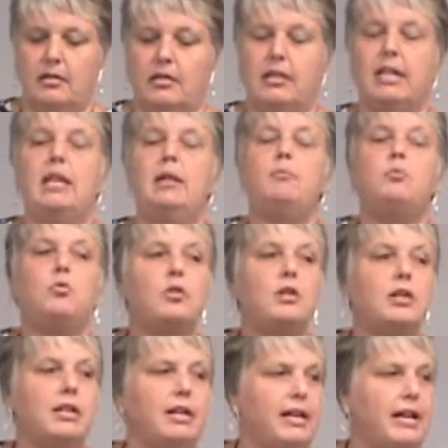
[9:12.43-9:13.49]
Keep
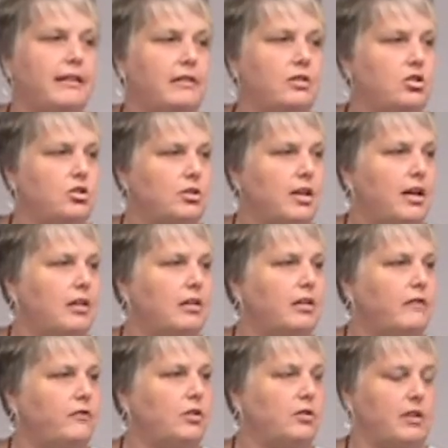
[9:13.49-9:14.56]
working at the shell
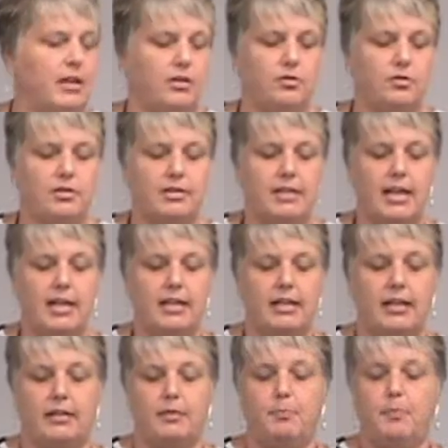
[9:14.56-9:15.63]
of your
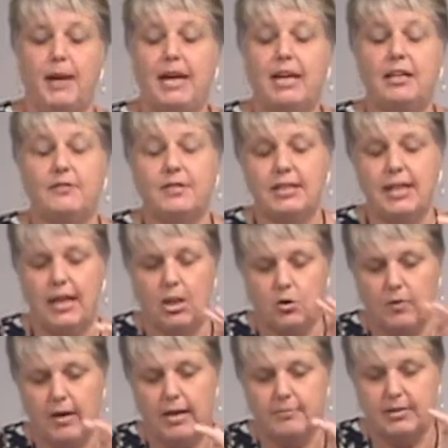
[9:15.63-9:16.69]
understanding. The pain of staying
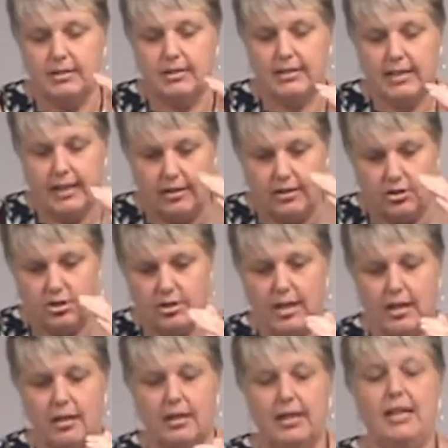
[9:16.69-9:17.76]
cramped inside the
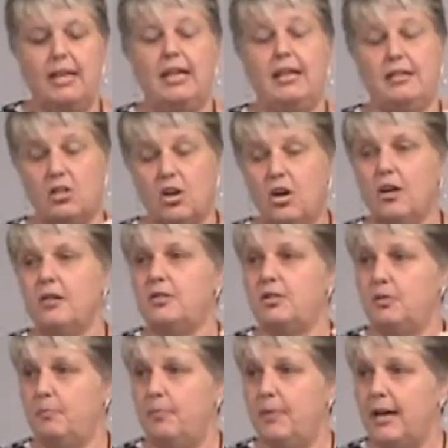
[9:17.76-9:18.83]
shell is hard
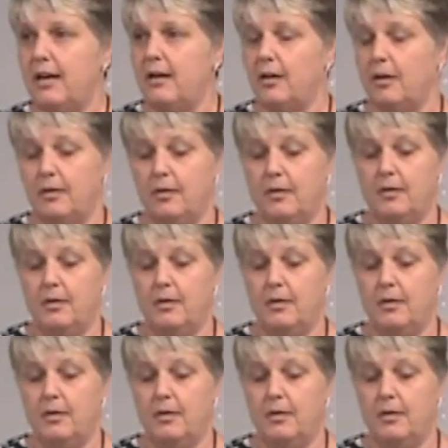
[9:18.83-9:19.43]
to bear.